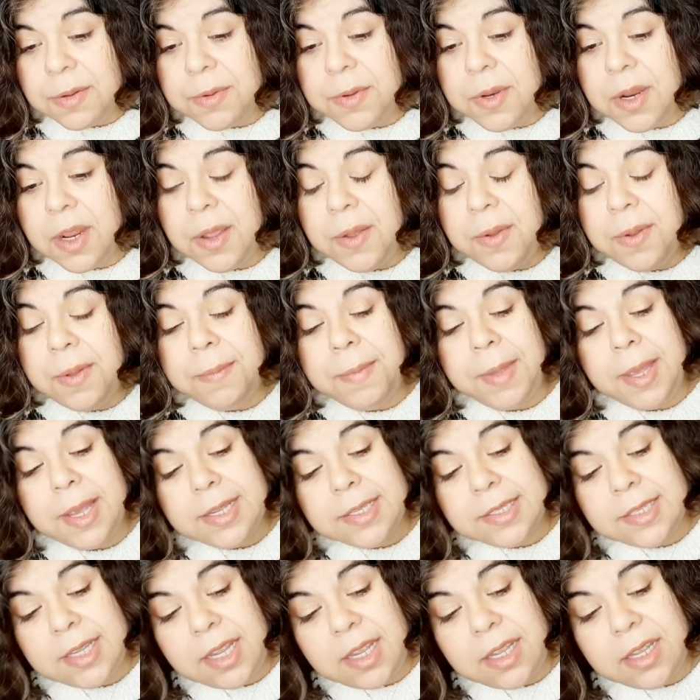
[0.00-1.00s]
don't know, I'm
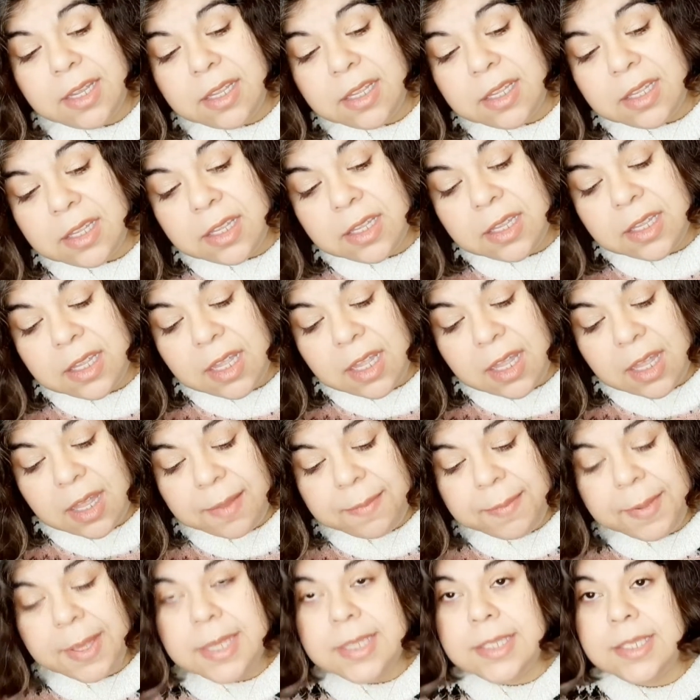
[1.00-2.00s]
guessing
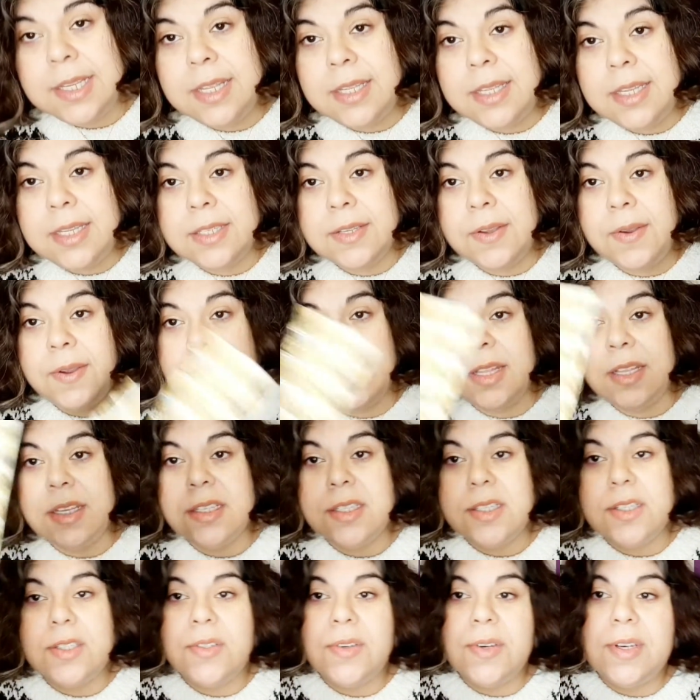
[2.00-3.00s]
these are
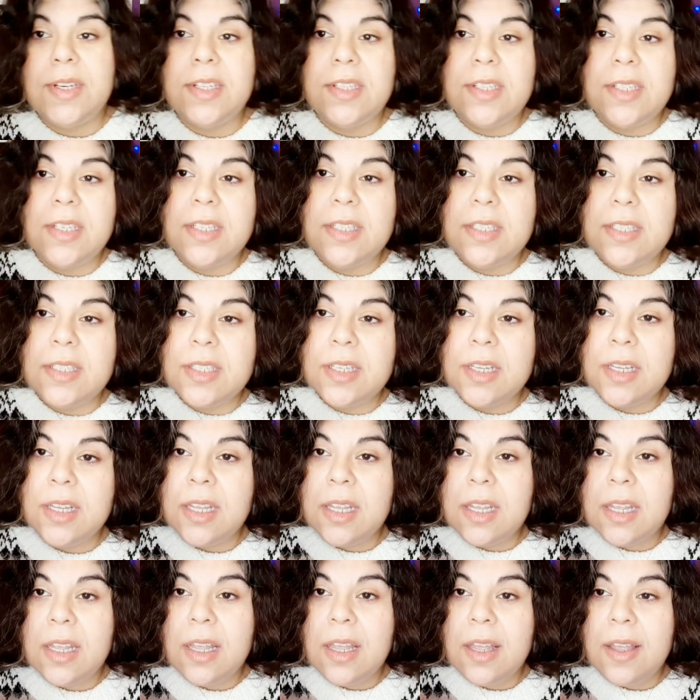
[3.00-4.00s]
illustrations
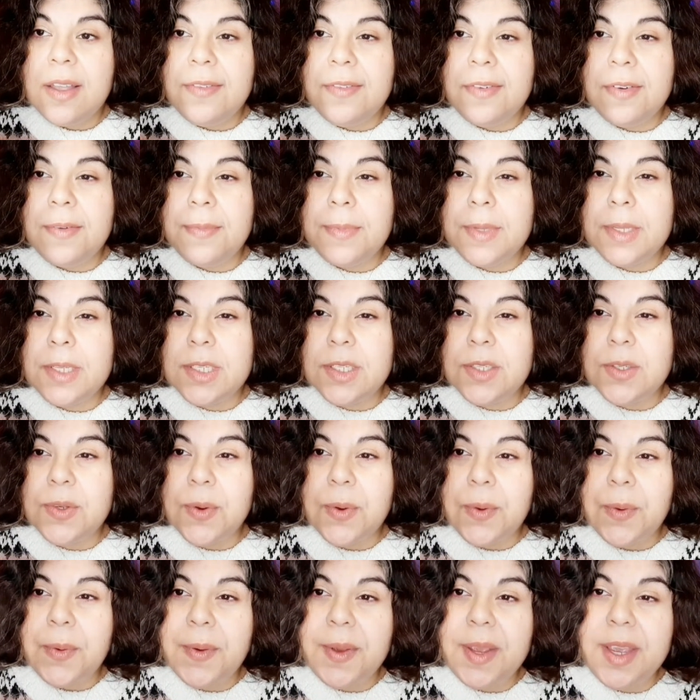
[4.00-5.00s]
from the
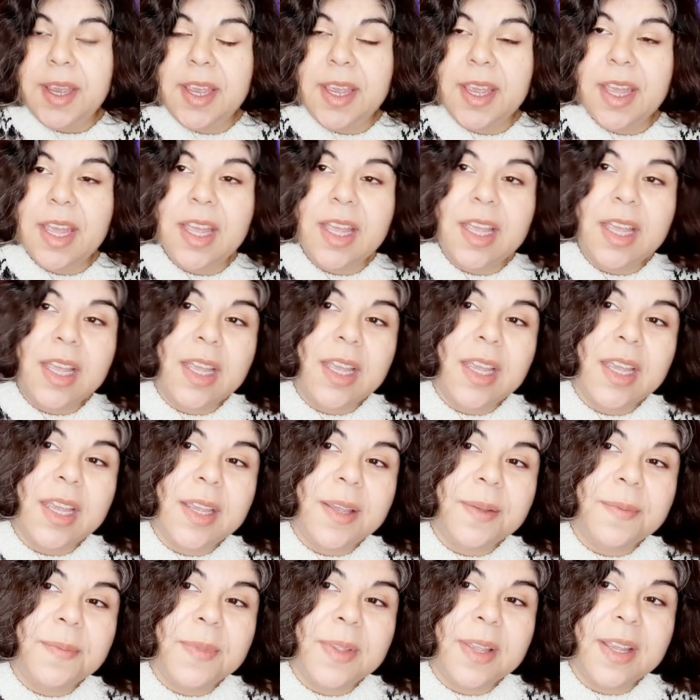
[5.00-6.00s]
story.
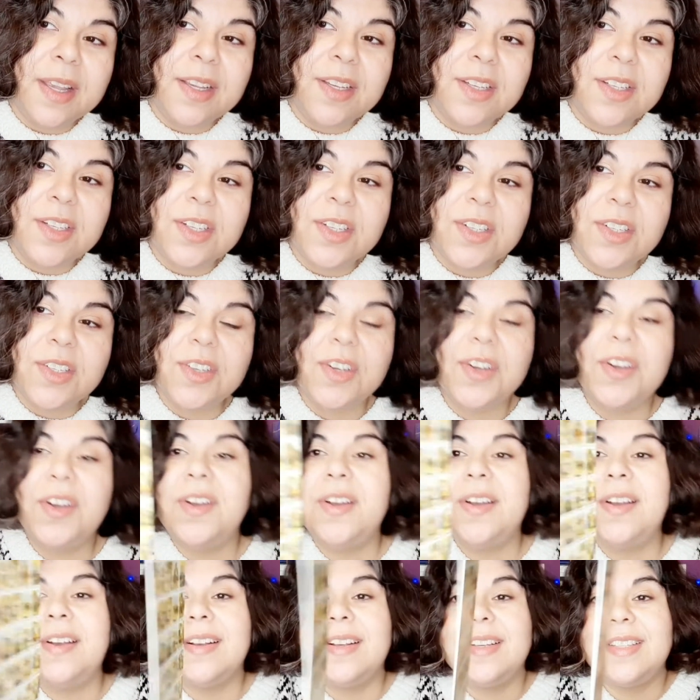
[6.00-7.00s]
I am not
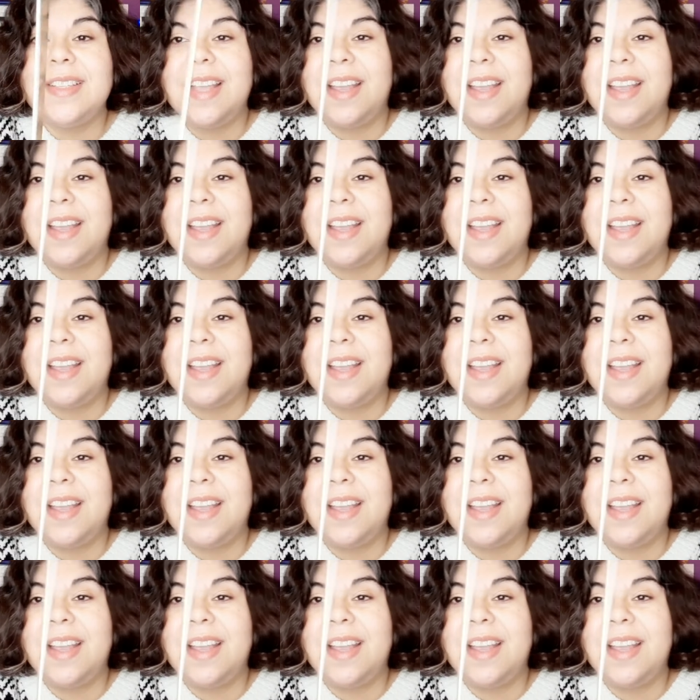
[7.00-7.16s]
sure